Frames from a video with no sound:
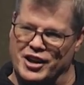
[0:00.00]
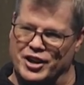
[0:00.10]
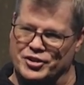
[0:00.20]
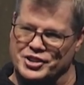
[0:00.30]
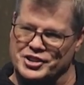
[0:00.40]

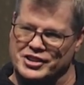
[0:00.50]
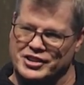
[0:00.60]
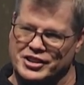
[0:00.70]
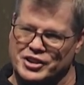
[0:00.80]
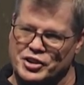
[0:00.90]
Congress
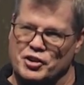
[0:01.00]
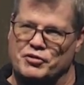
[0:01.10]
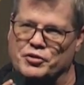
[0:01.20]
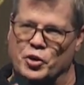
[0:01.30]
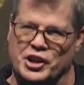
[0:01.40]

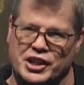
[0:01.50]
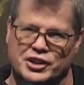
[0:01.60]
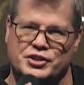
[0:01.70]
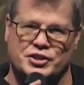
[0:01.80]
for his